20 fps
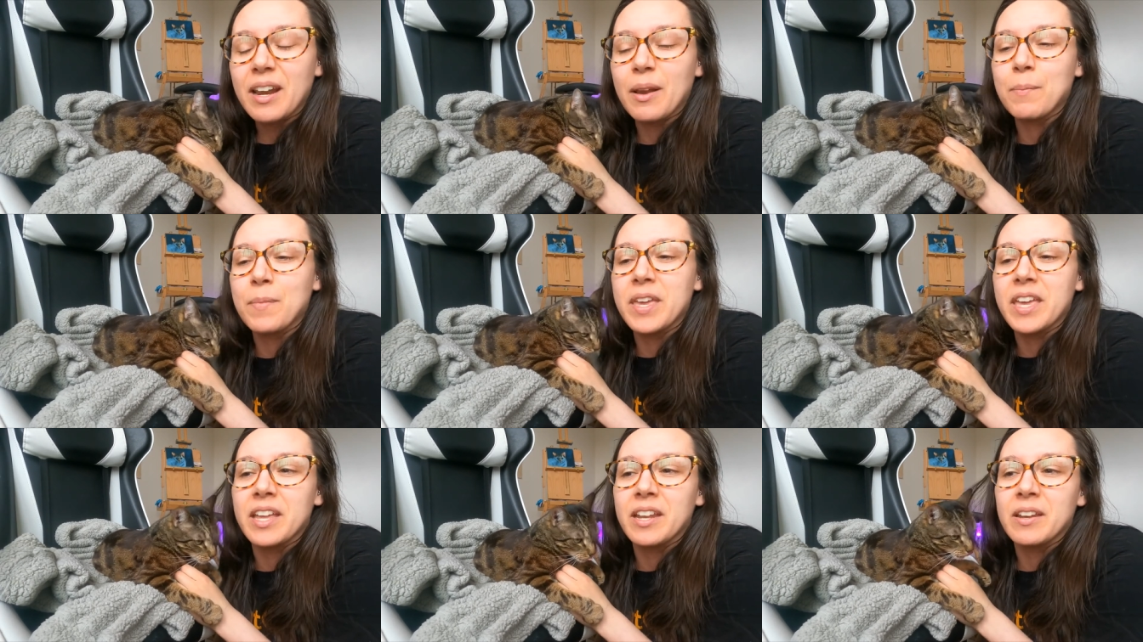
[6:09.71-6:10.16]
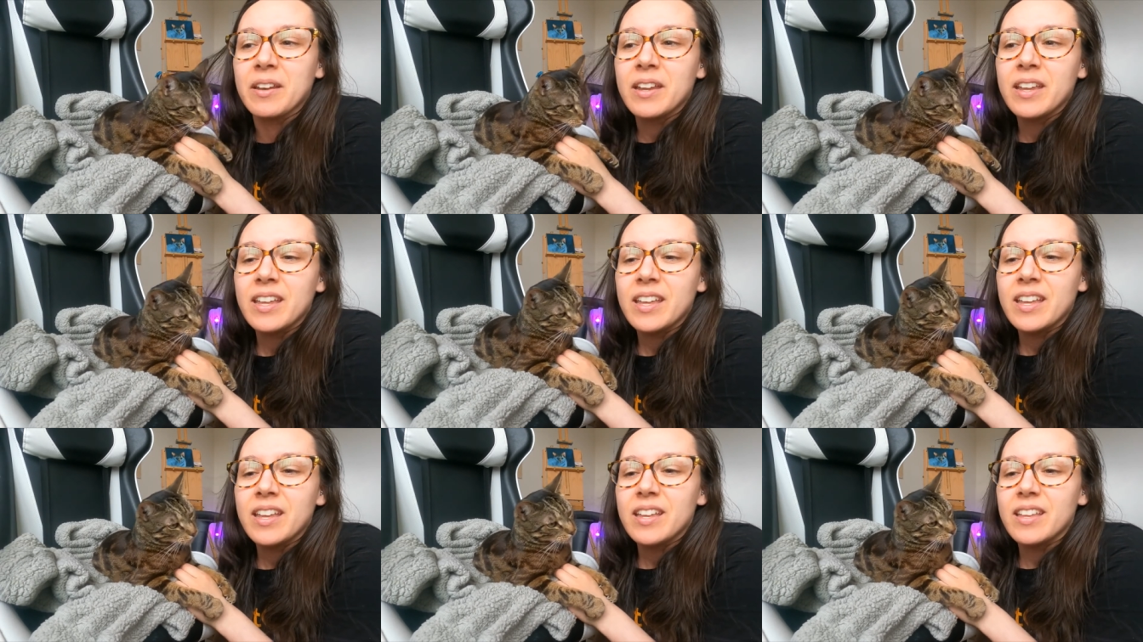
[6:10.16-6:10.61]
I
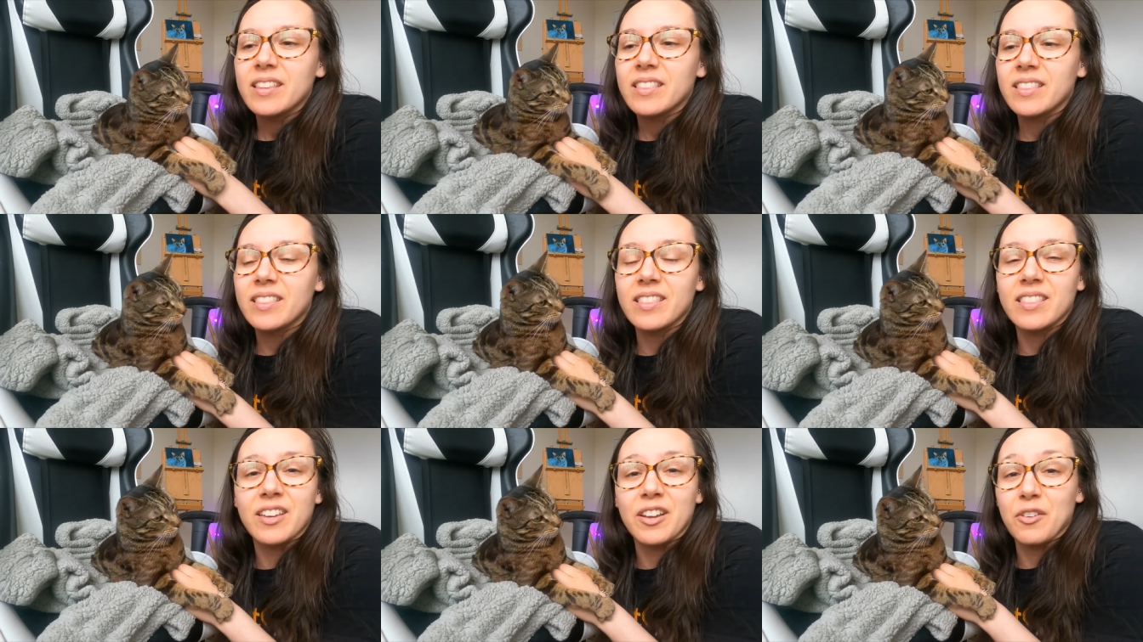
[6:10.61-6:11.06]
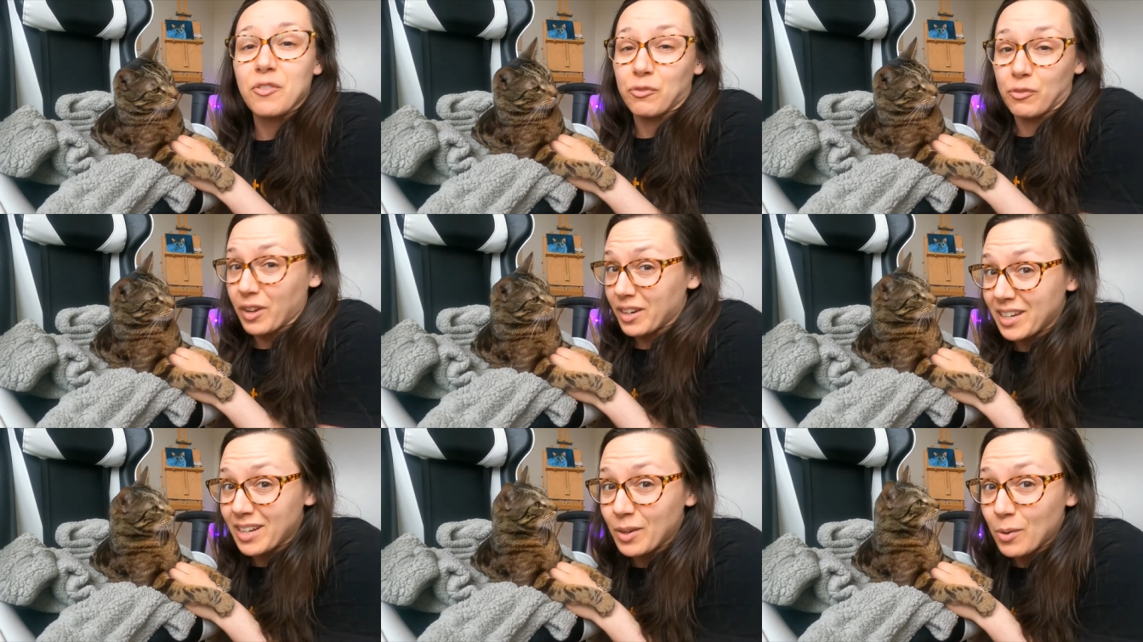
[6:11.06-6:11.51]
mean, they're
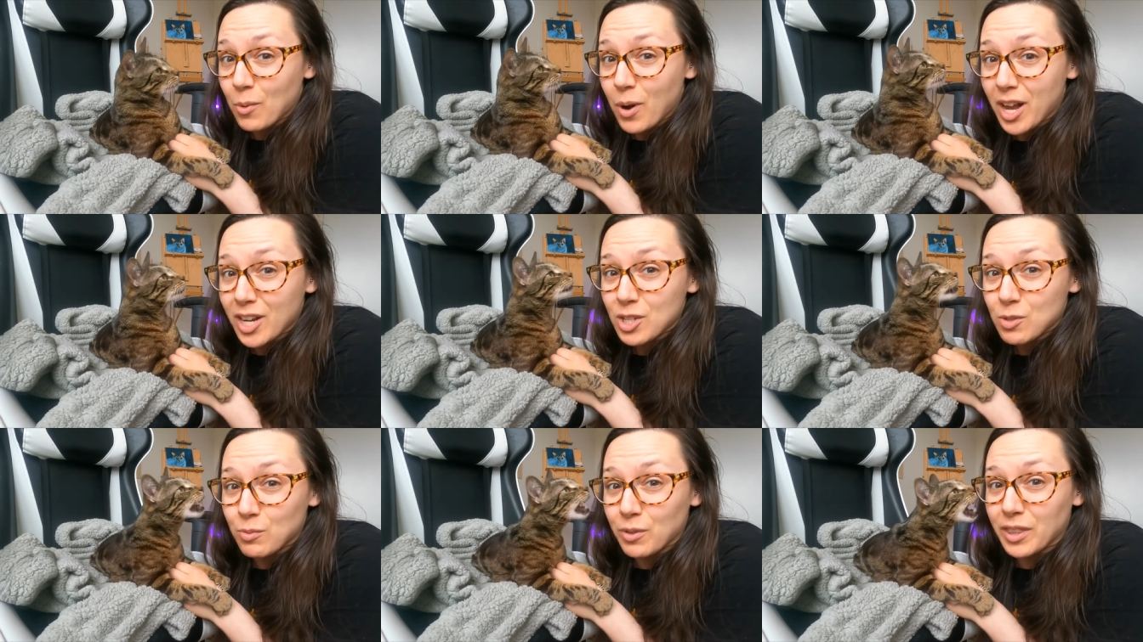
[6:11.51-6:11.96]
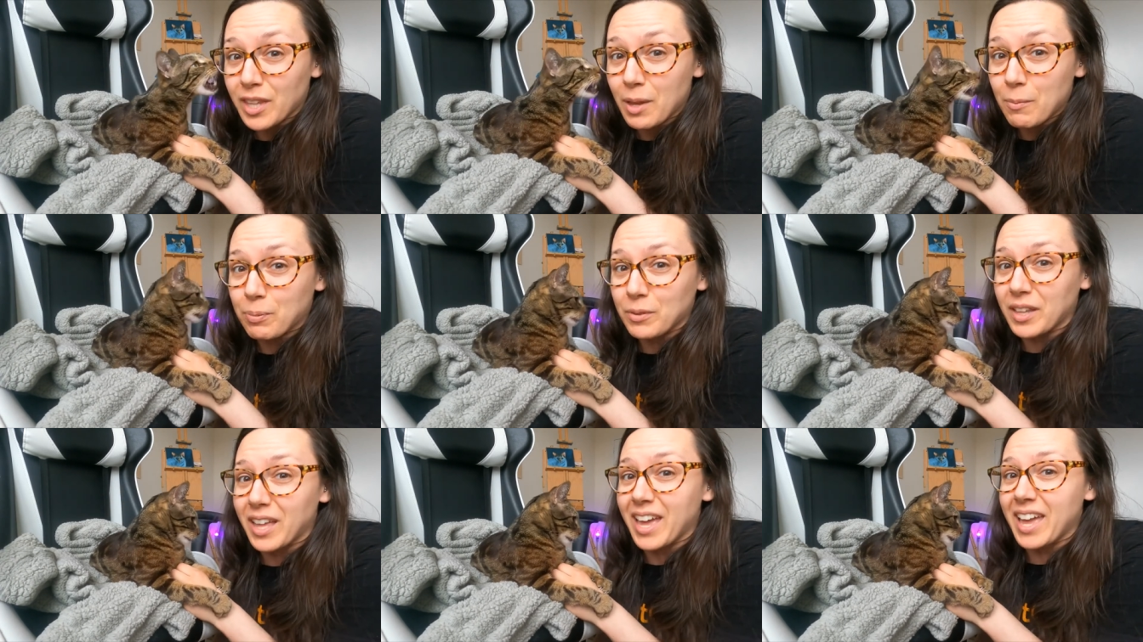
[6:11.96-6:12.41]
funny to watch when they
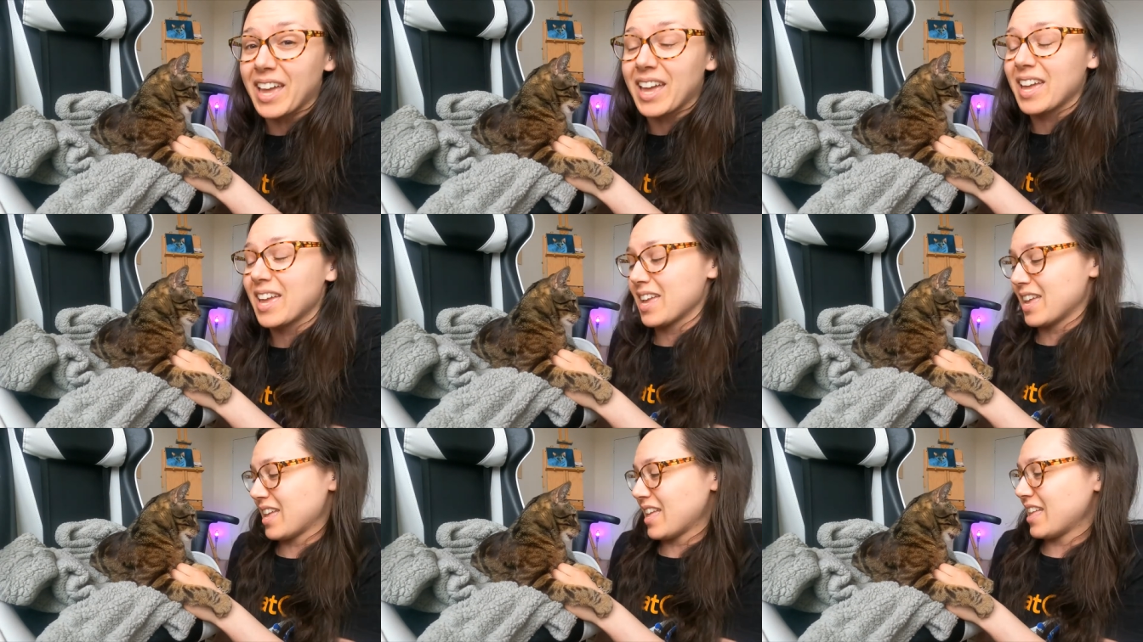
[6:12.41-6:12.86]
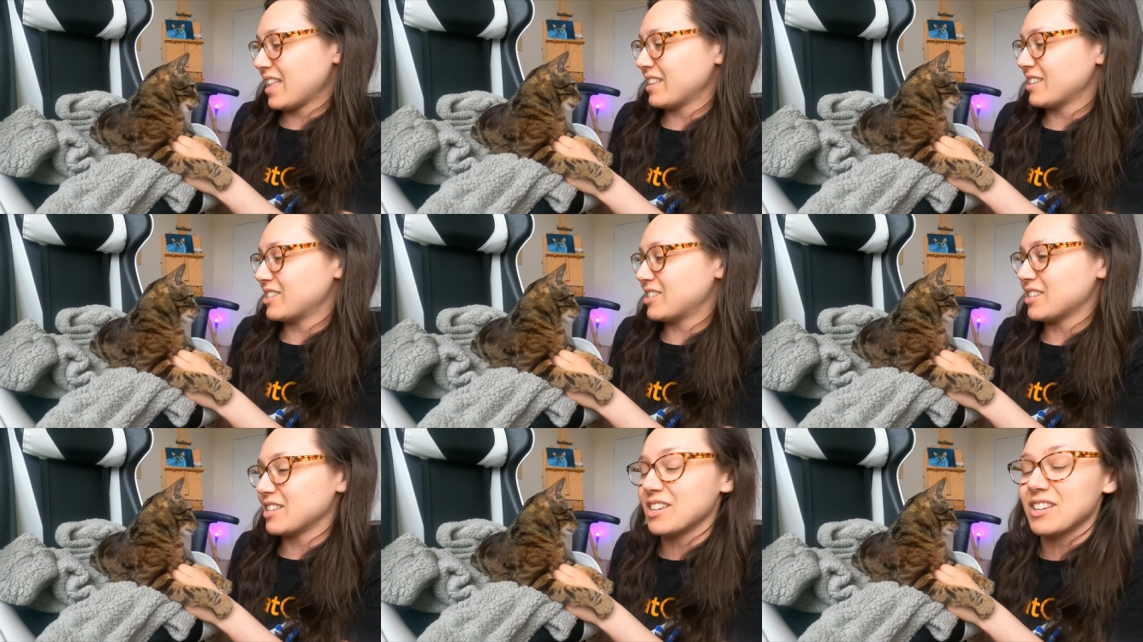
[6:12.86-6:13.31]
play,
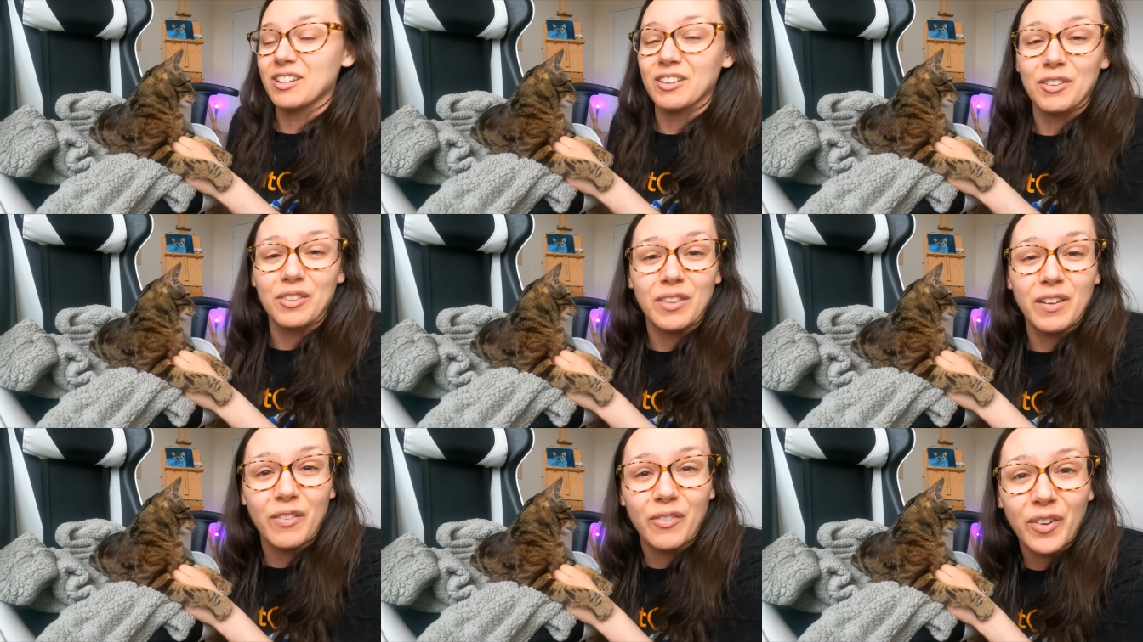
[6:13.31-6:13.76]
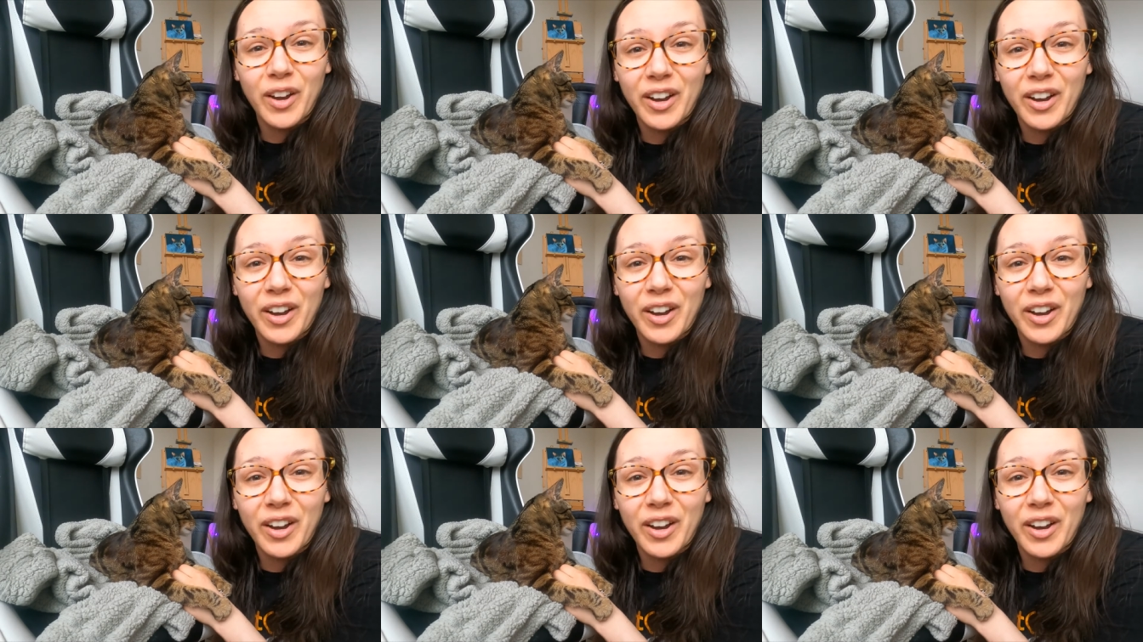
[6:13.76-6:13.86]
and you know, they're